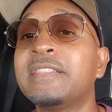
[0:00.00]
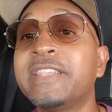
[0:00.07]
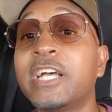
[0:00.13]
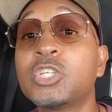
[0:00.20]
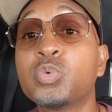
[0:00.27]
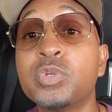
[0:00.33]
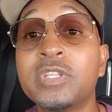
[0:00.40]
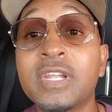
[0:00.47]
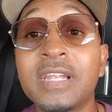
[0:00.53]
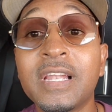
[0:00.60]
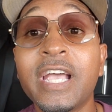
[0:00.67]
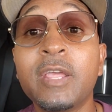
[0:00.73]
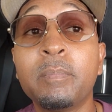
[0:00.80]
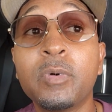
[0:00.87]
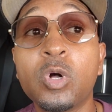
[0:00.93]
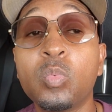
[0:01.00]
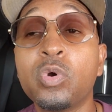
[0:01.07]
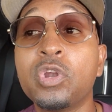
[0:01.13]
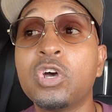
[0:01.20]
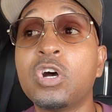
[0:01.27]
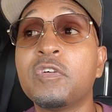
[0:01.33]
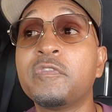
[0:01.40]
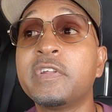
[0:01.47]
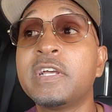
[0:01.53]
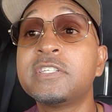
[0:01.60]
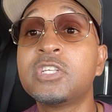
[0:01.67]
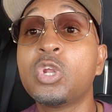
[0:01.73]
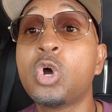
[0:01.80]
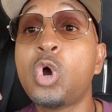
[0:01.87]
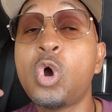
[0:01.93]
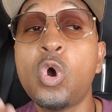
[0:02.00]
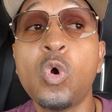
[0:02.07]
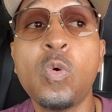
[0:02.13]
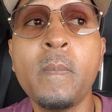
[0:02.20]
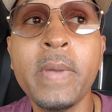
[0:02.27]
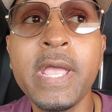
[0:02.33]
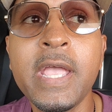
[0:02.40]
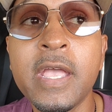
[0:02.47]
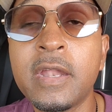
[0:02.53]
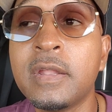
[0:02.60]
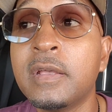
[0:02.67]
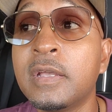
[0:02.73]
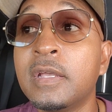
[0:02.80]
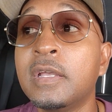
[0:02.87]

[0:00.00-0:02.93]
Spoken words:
That's when the light bulb went off and I said, oh man,